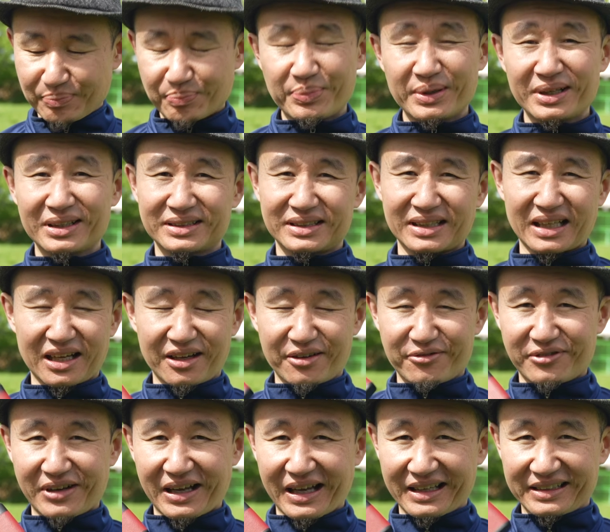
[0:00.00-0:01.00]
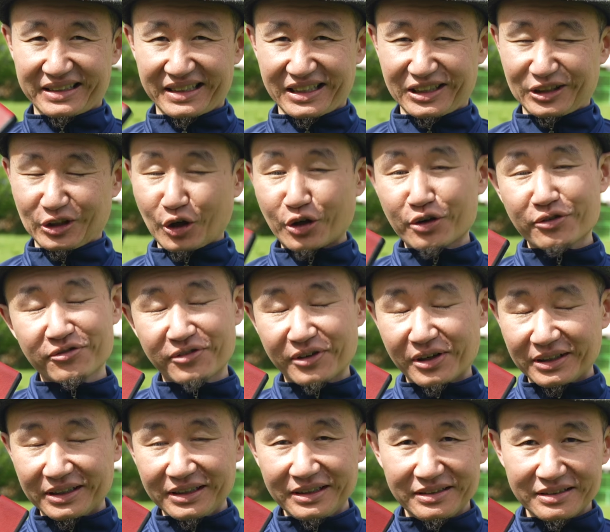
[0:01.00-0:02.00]
but I've had a lot of
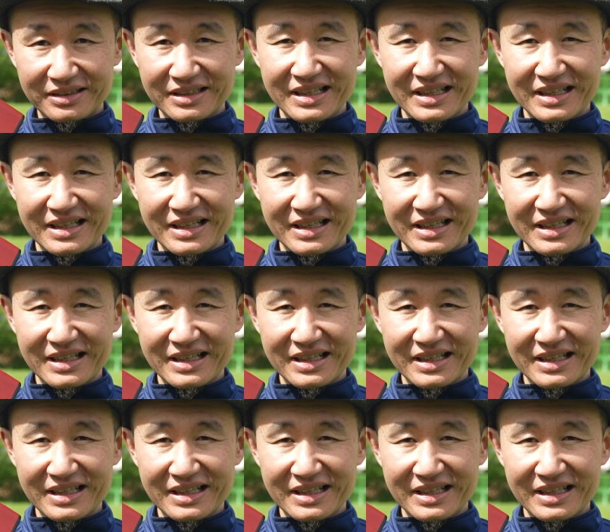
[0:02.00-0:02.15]
fun,